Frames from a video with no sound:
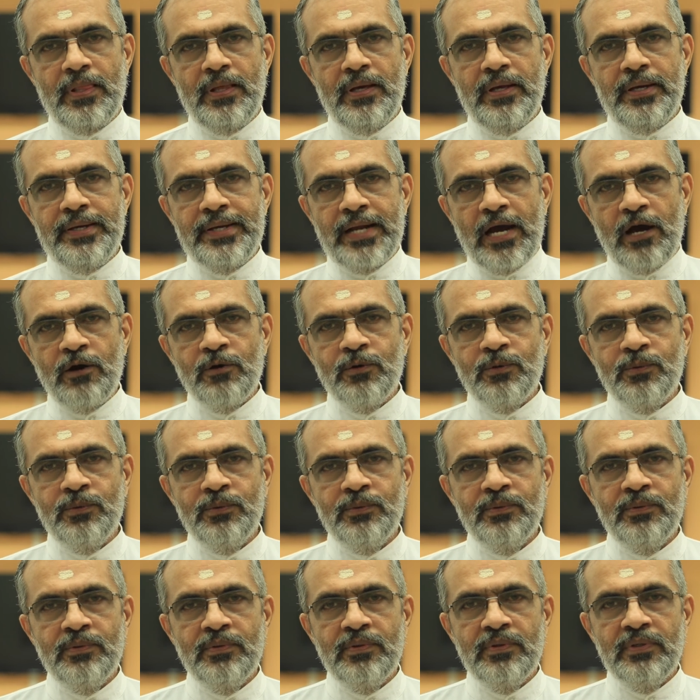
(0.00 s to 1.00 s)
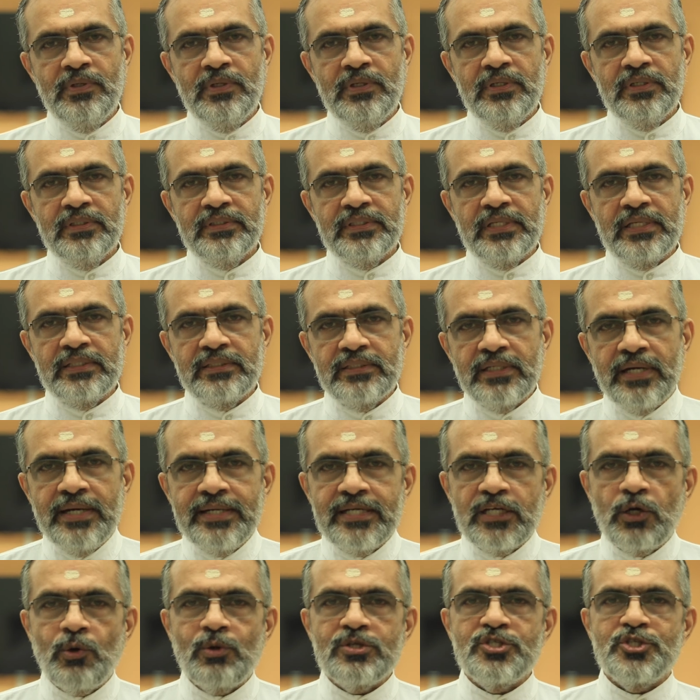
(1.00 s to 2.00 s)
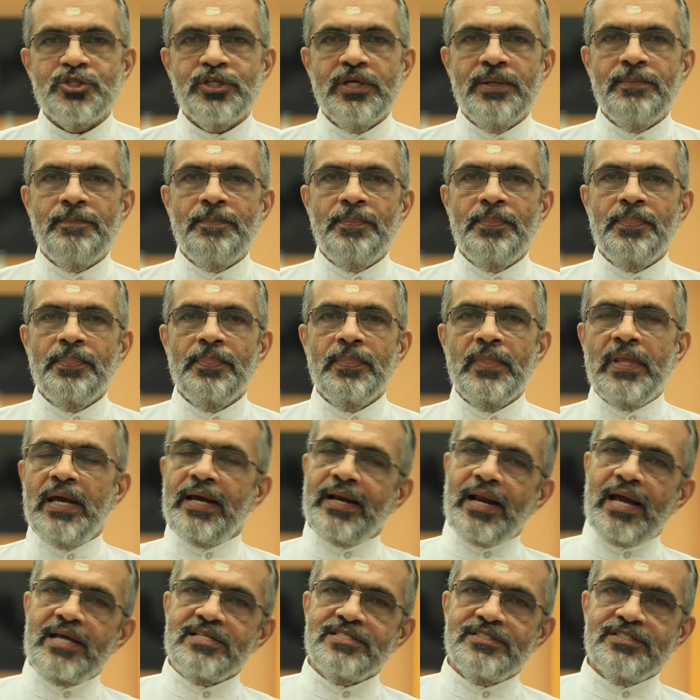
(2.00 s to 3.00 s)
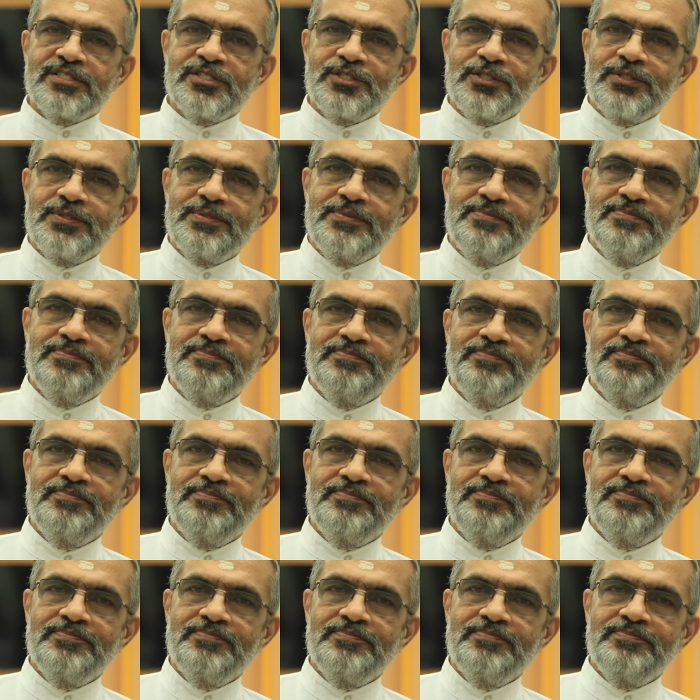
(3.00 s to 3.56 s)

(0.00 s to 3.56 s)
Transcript: Now, the third question arises.